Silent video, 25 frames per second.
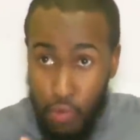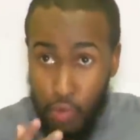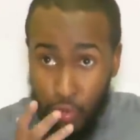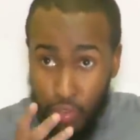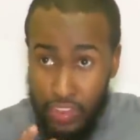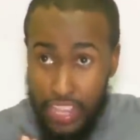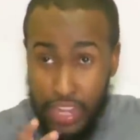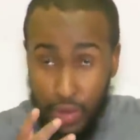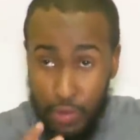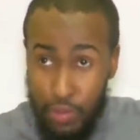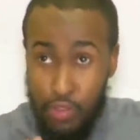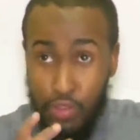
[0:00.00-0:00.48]

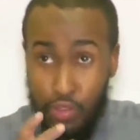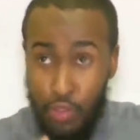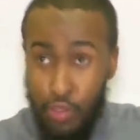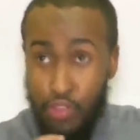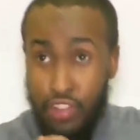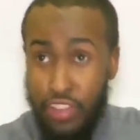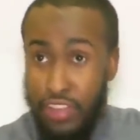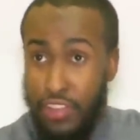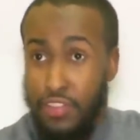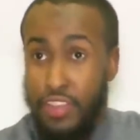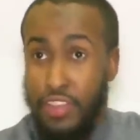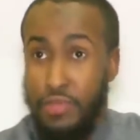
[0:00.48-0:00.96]
Who said it was
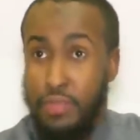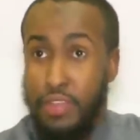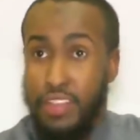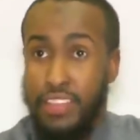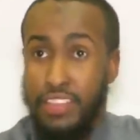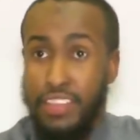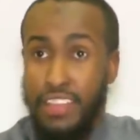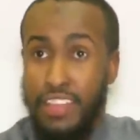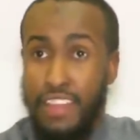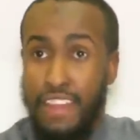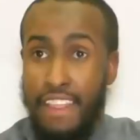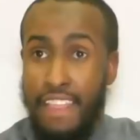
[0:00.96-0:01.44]
yours in the first
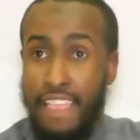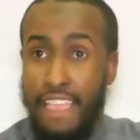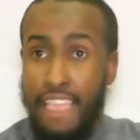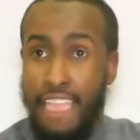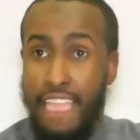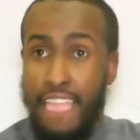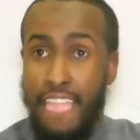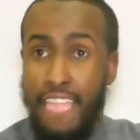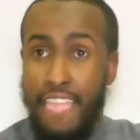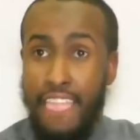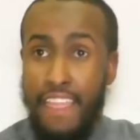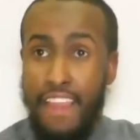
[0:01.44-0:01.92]
place?
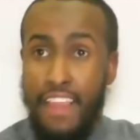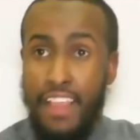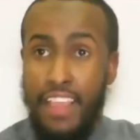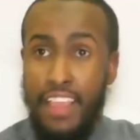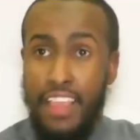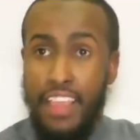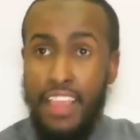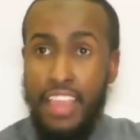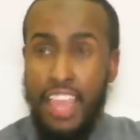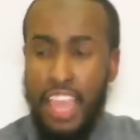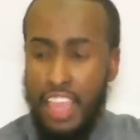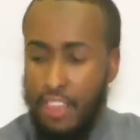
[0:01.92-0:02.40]

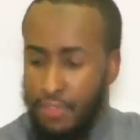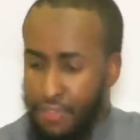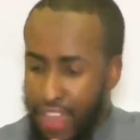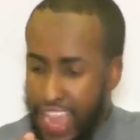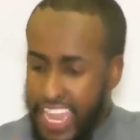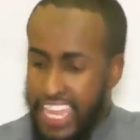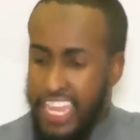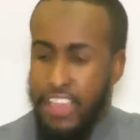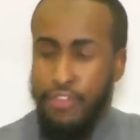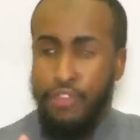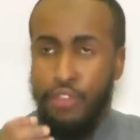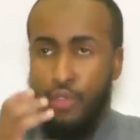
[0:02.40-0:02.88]
If
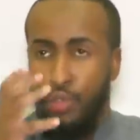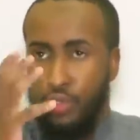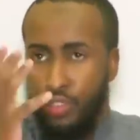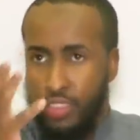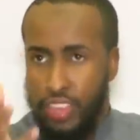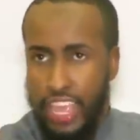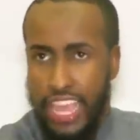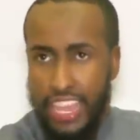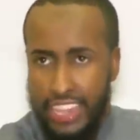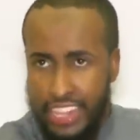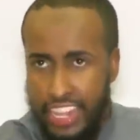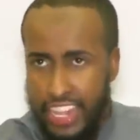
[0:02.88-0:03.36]
I give you
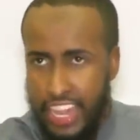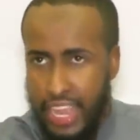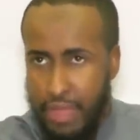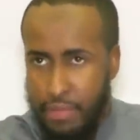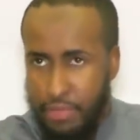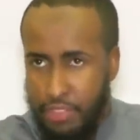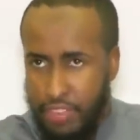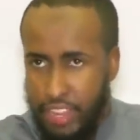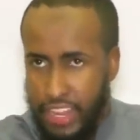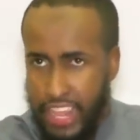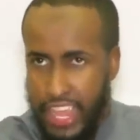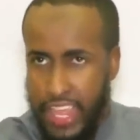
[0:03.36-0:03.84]
10
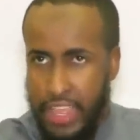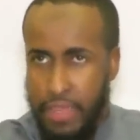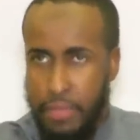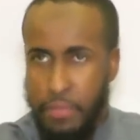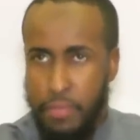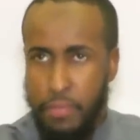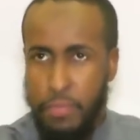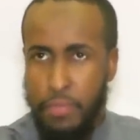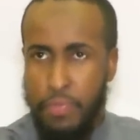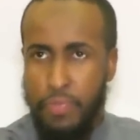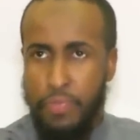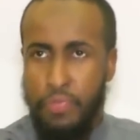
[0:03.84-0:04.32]
dirhams today,
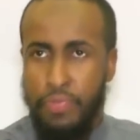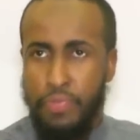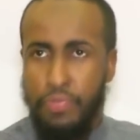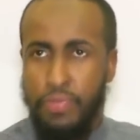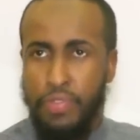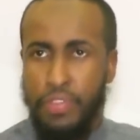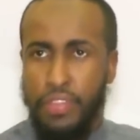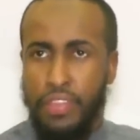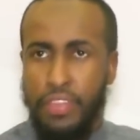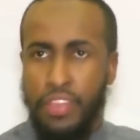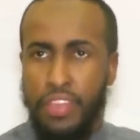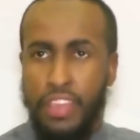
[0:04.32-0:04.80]

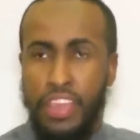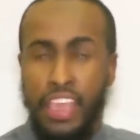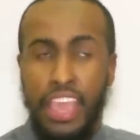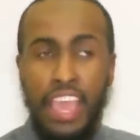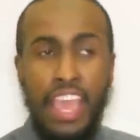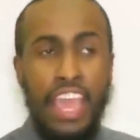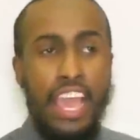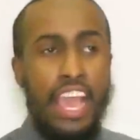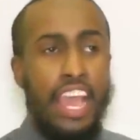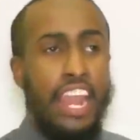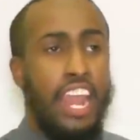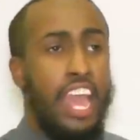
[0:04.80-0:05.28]

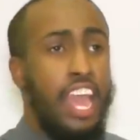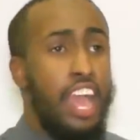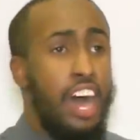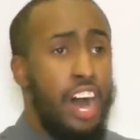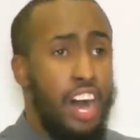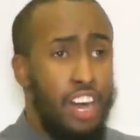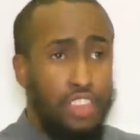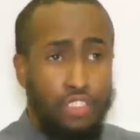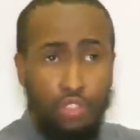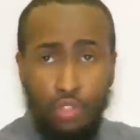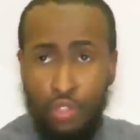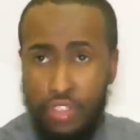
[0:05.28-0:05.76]
and I
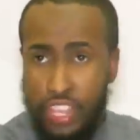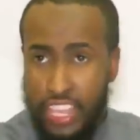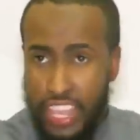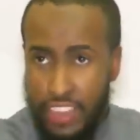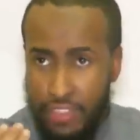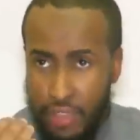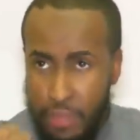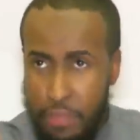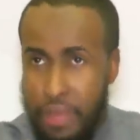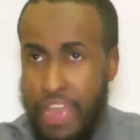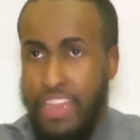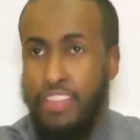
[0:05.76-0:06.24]
ask you to
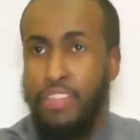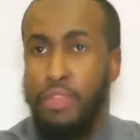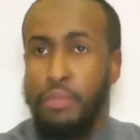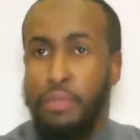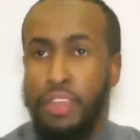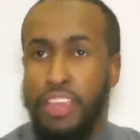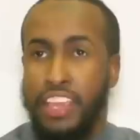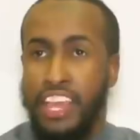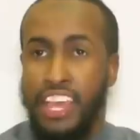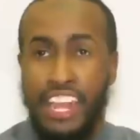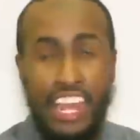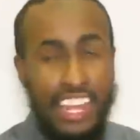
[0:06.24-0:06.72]
give it back to
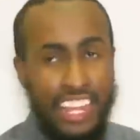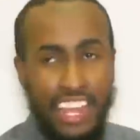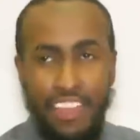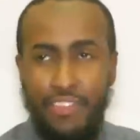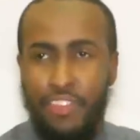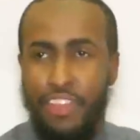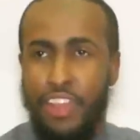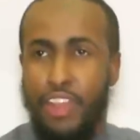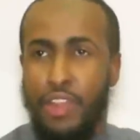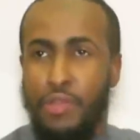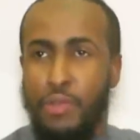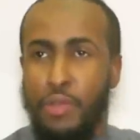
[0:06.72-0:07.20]
me, and I
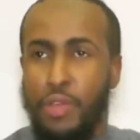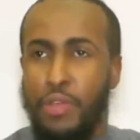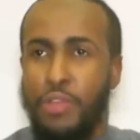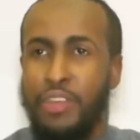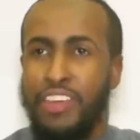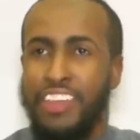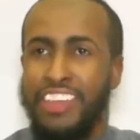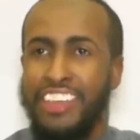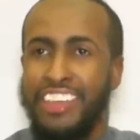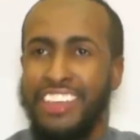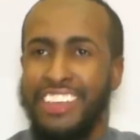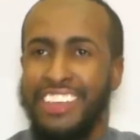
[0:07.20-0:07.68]
definitely
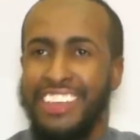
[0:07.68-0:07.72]
will,